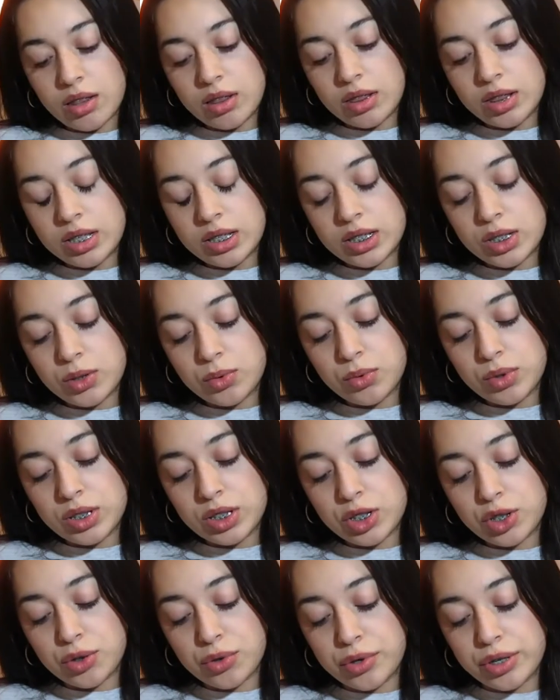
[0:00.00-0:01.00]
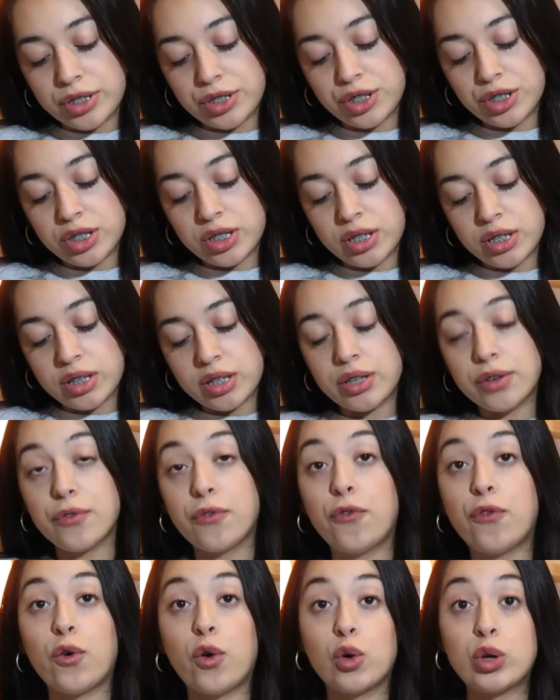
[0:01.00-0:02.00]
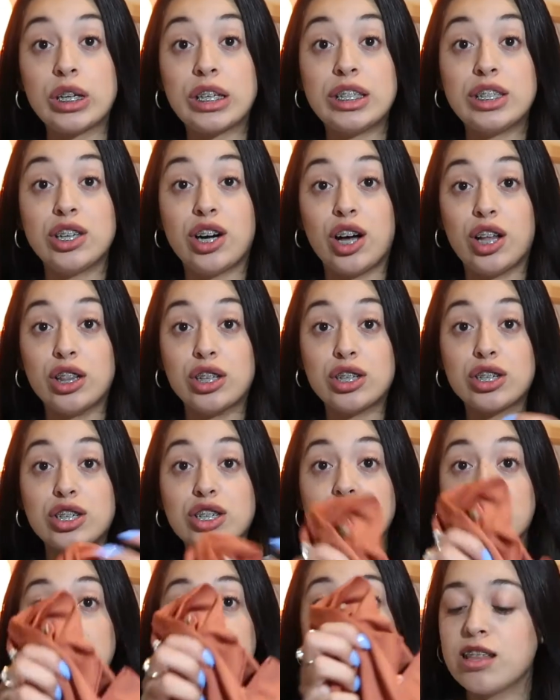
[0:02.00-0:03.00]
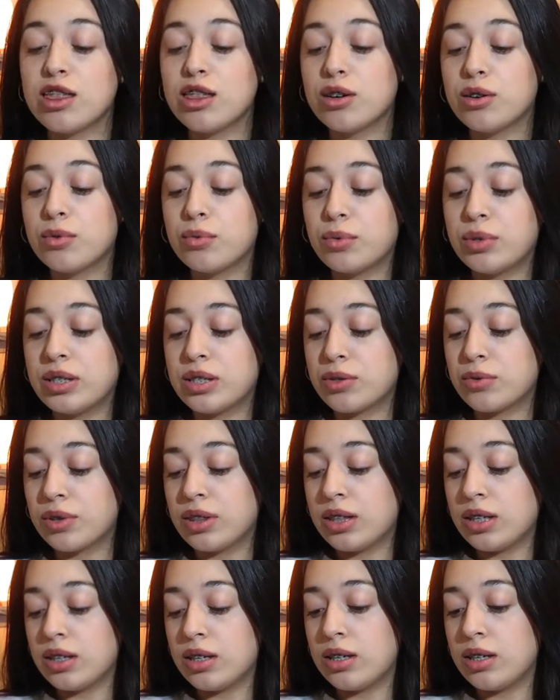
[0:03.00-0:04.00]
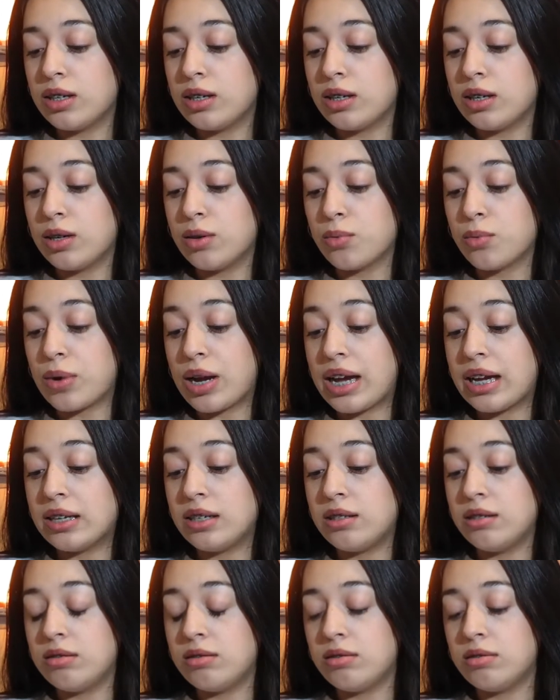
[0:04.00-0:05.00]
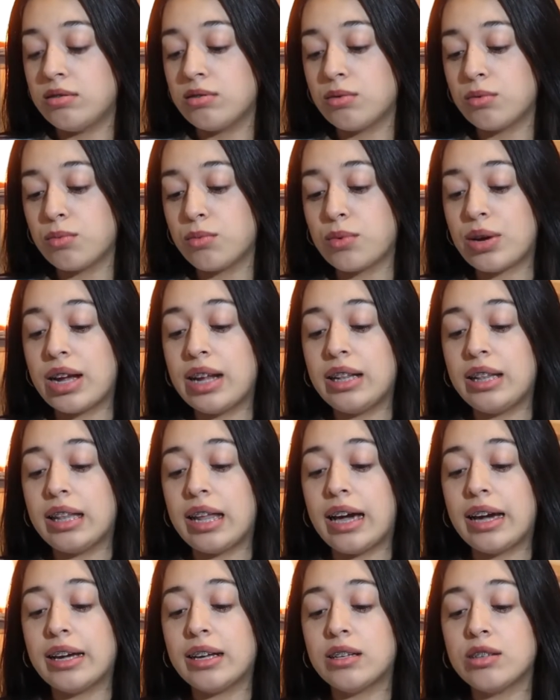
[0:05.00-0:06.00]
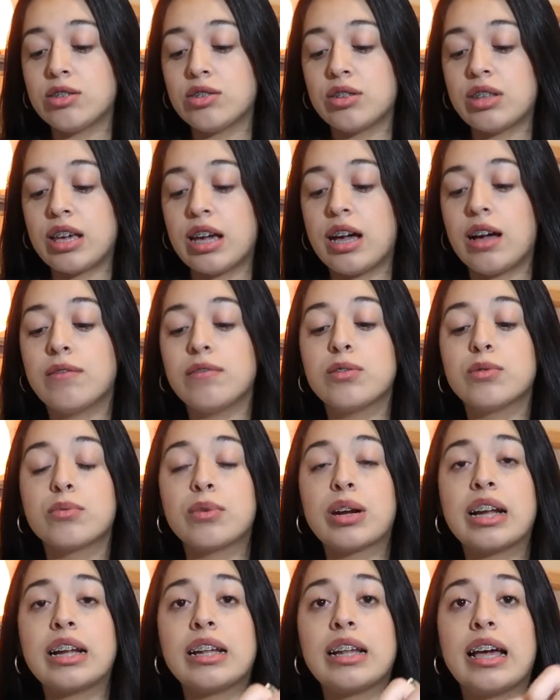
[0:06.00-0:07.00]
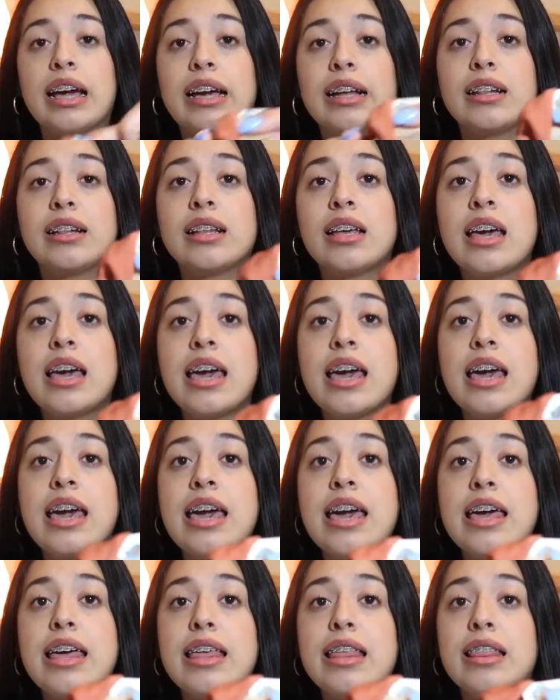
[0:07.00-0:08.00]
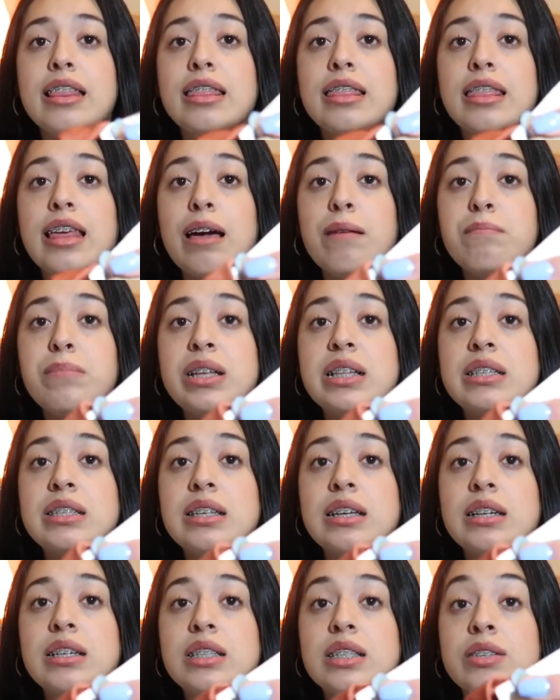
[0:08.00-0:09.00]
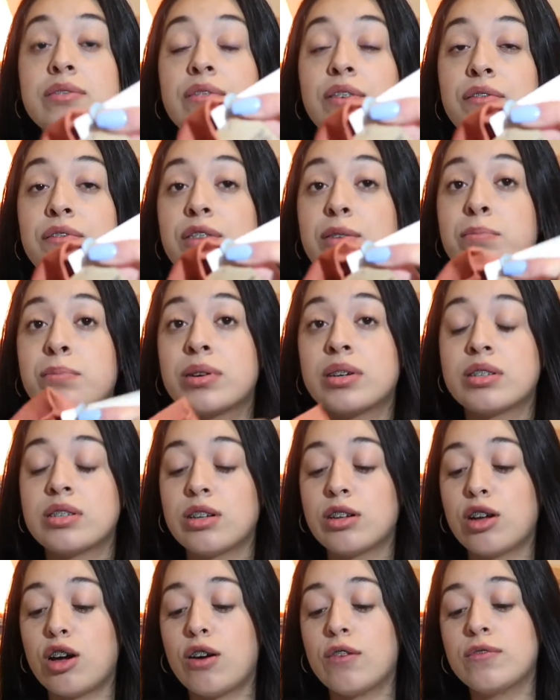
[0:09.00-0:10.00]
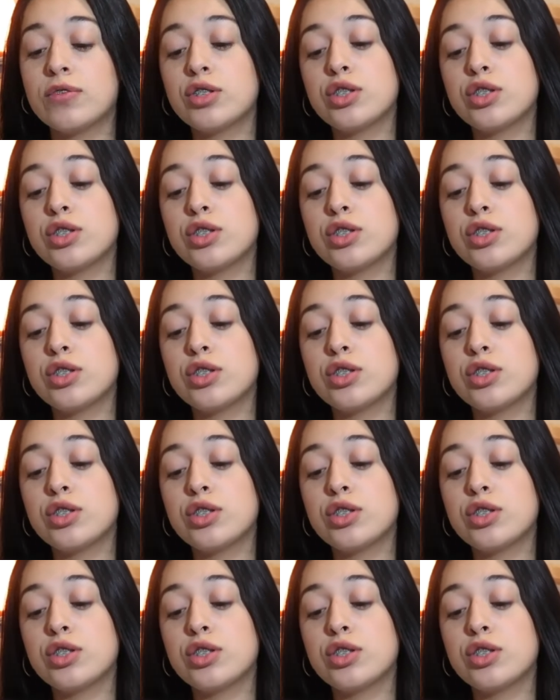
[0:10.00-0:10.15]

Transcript: This was originally $40. The ones with the red line. So they have a red line, and that means that it's 50% off.